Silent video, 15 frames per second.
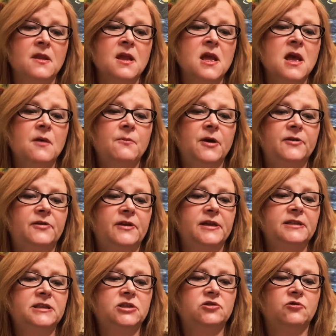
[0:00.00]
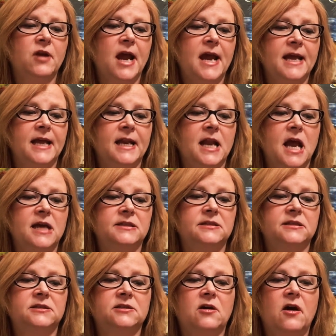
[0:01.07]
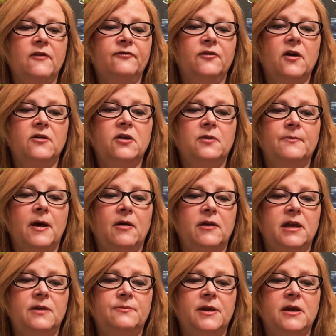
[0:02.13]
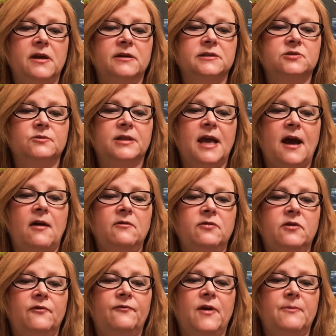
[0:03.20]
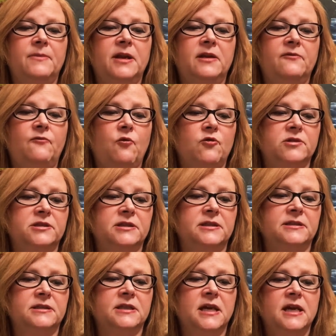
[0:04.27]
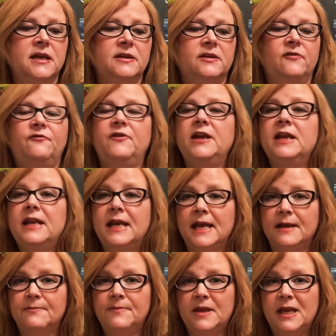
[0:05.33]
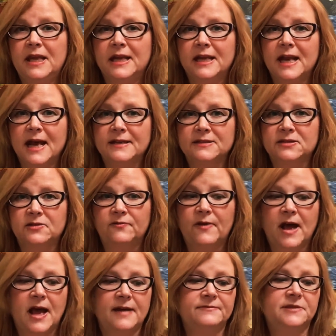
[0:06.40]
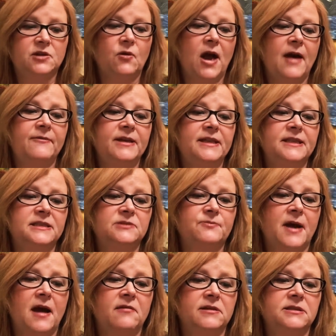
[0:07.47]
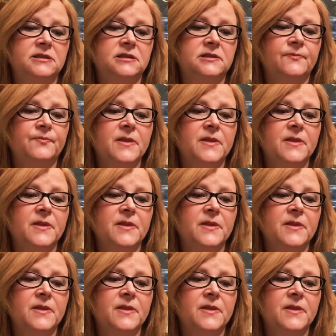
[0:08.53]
But this dragon has a soft underbelly because without the feminine forces to feed him, he cannot survive. So having this balance.